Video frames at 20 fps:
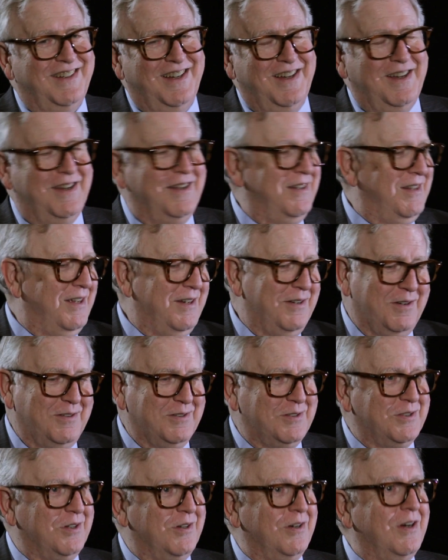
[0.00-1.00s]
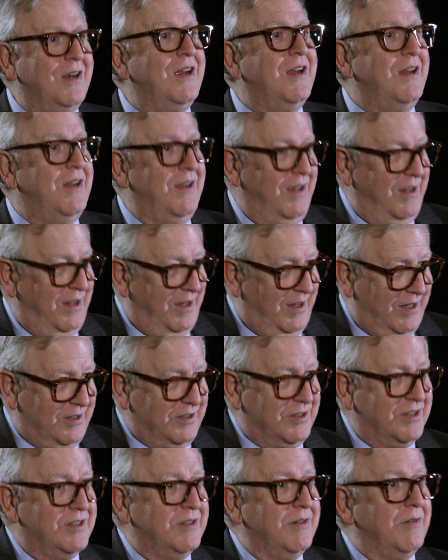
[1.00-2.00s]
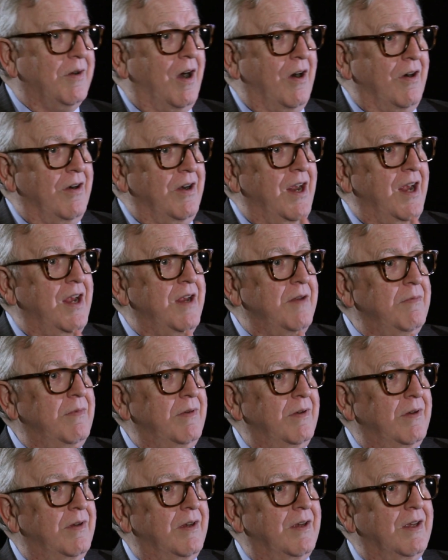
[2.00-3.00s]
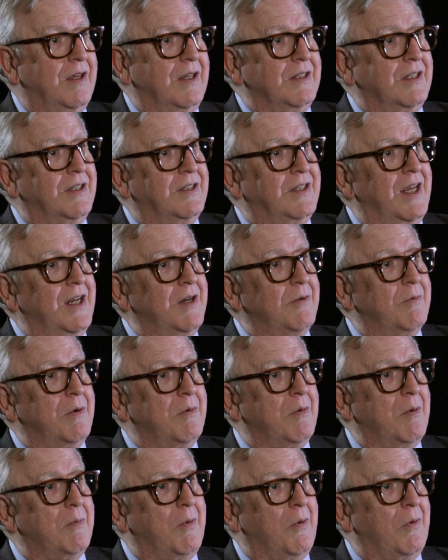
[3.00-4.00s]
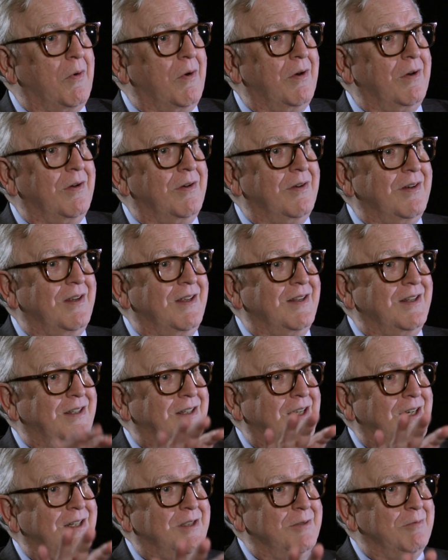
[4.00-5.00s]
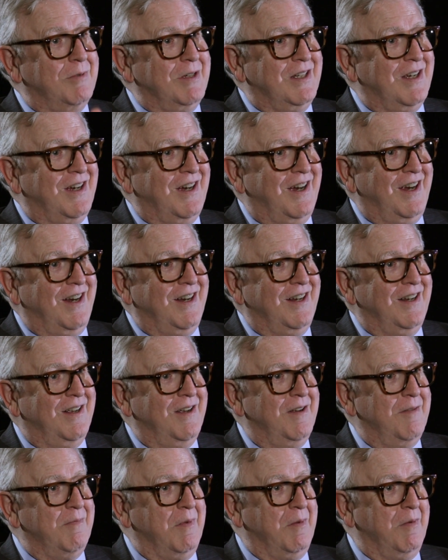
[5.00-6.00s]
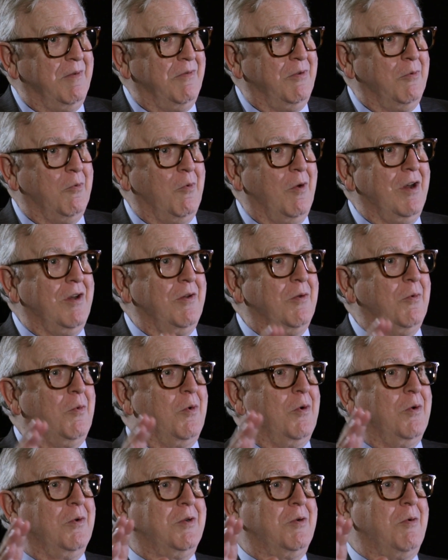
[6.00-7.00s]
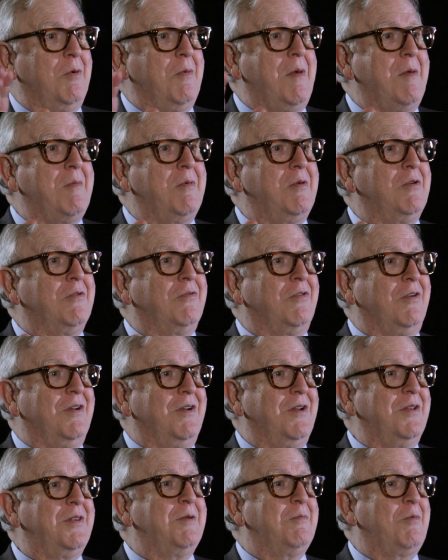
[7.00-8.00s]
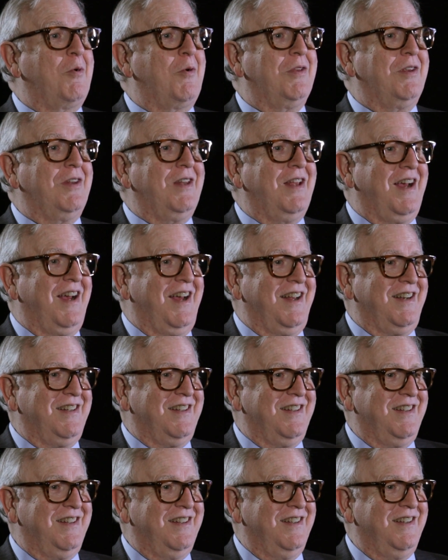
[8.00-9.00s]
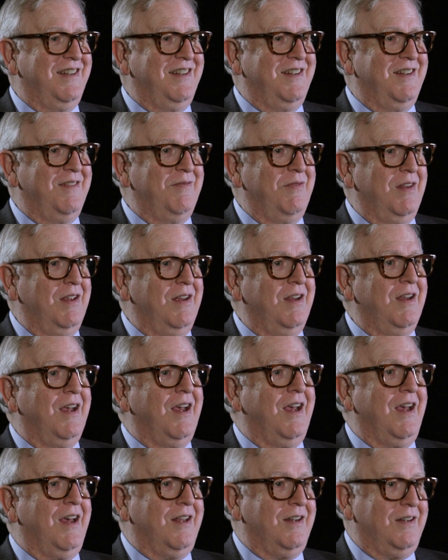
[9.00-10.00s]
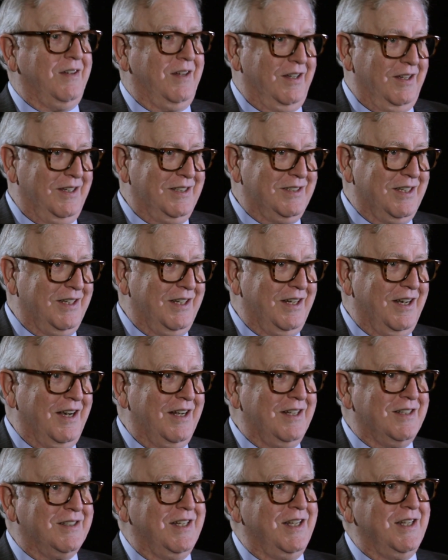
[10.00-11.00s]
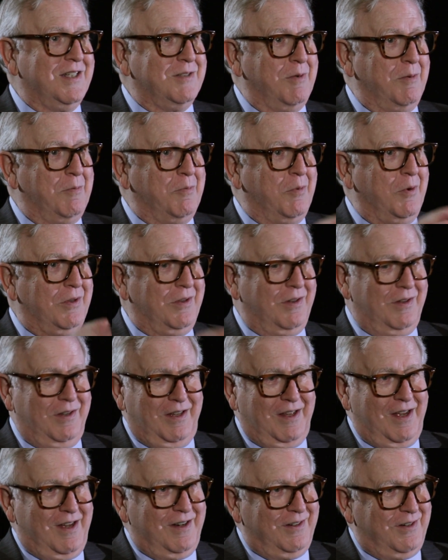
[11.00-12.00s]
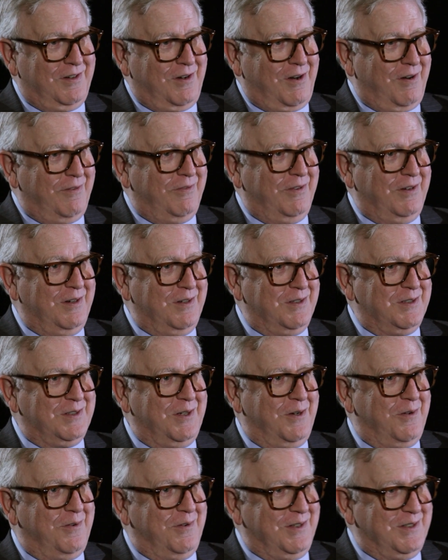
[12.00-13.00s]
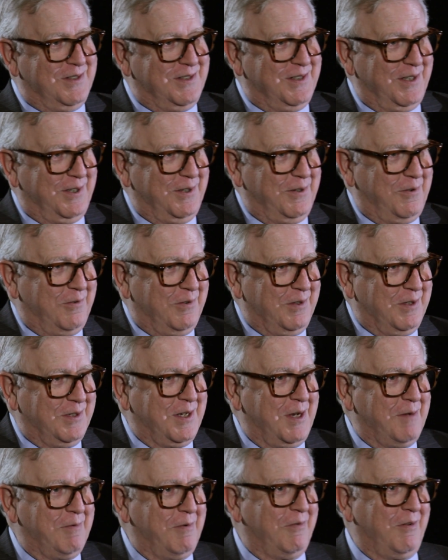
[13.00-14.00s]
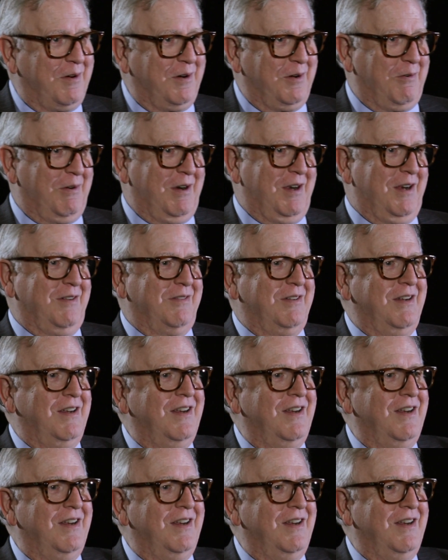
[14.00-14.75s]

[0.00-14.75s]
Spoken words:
and they aren't sure. It's our name and the date we were born and the date that we died. And if you want the world to remember you for nothing more than that, and at least in the United States, we carve it into stone and stick it over the top of our grave.